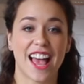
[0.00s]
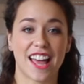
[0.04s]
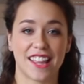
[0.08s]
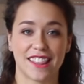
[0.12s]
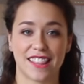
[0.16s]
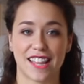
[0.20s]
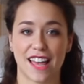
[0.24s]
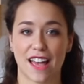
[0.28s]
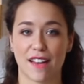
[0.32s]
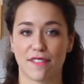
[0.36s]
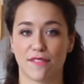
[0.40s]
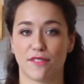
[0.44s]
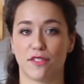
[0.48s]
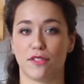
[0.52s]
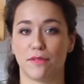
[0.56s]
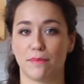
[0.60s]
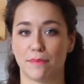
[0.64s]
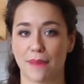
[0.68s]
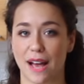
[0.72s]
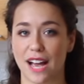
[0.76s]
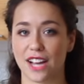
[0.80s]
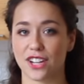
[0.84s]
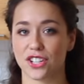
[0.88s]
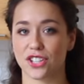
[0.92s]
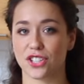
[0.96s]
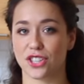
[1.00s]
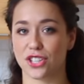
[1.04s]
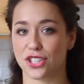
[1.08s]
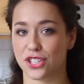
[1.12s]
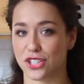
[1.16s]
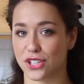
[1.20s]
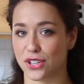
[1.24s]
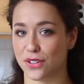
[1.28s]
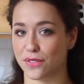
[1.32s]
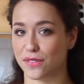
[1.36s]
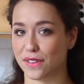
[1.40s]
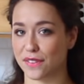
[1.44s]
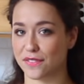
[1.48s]
and therefore match the
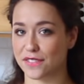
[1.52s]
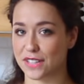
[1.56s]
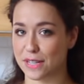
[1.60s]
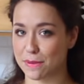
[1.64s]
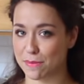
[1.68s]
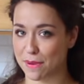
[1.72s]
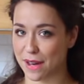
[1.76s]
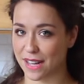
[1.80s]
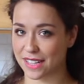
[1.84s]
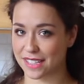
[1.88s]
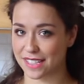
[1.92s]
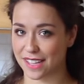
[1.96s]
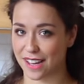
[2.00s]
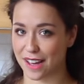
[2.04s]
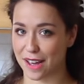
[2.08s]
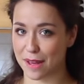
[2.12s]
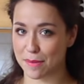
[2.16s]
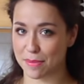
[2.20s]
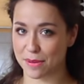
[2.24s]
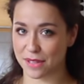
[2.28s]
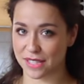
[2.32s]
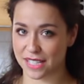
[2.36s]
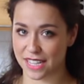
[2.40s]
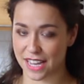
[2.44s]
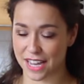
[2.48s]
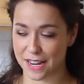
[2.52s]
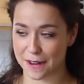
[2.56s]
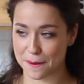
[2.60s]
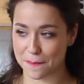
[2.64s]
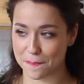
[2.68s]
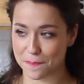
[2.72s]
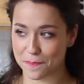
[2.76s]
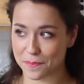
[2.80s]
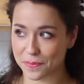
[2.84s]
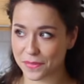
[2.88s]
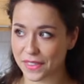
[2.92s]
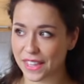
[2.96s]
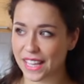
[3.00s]
250 butter I put
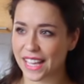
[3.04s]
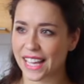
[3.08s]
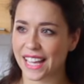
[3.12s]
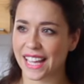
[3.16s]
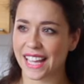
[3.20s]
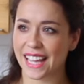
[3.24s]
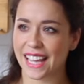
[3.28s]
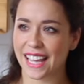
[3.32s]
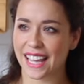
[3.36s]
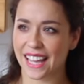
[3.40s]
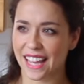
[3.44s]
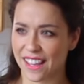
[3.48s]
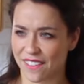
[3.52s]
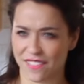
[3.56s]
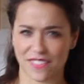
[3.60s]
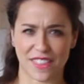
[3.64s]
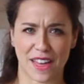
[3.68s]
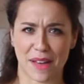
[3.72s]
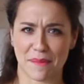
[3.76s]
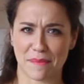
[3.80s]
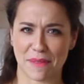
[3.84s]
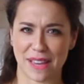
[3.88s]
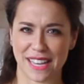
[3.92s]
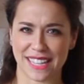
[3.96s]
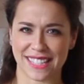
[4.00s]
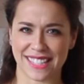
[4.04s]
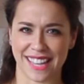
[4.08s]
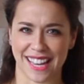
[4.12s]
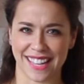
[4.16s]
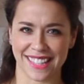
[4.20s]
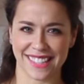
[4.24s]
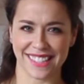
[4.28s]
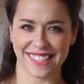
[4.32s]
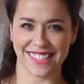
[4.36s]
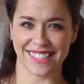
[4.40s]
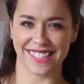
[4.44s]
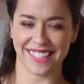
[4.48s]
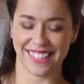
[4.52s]
in, if that makes
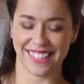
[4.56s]
sense.